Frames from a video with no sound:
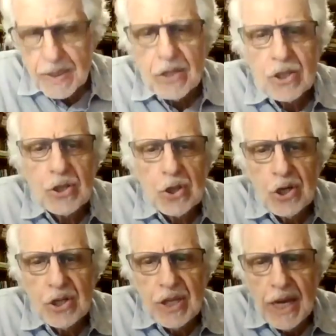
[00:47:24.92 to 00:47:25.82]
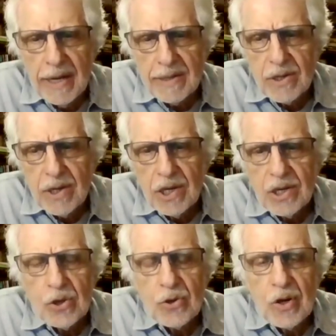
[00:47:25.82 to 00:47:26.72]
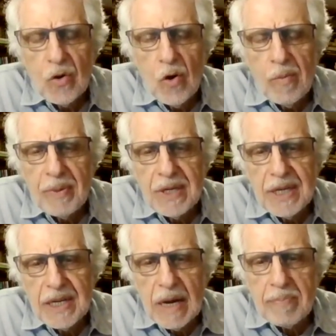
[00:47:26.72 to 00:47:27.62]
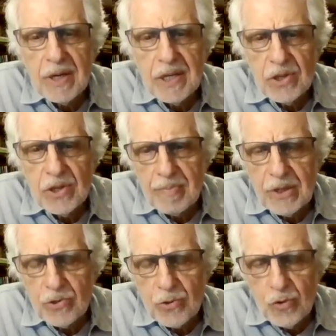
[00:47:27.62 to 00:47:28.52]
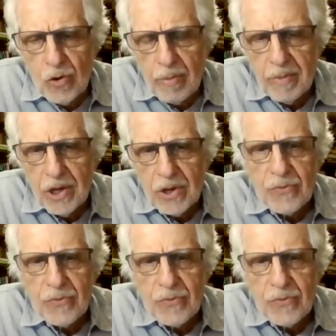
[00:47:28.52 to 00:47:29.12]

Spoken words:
So that you're opening up little bit room